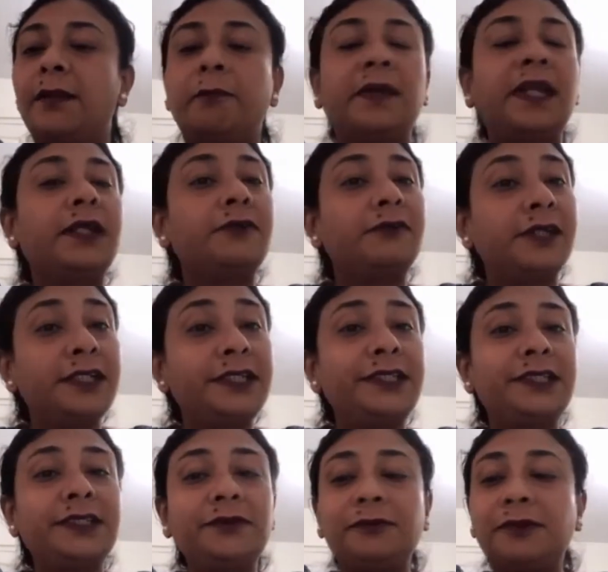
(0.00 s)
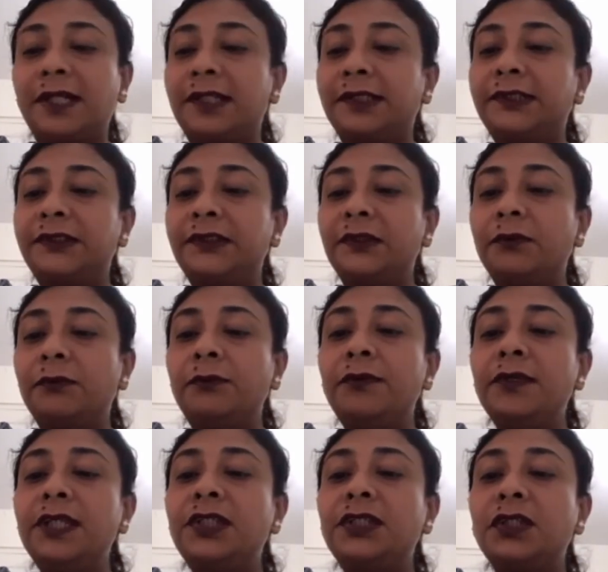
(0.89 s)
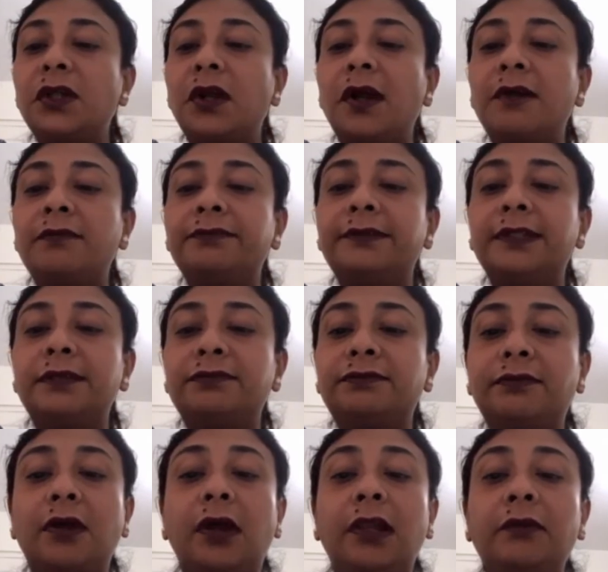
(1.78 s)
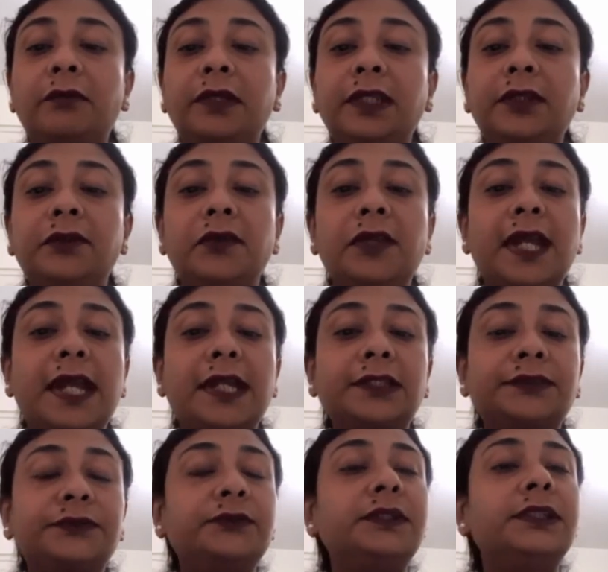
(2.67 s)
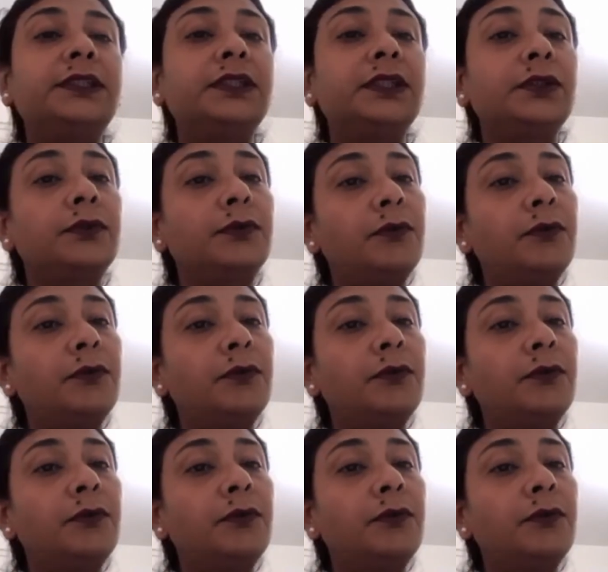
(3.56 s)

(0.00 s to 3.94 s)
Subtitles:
My question was, which of the following reacts with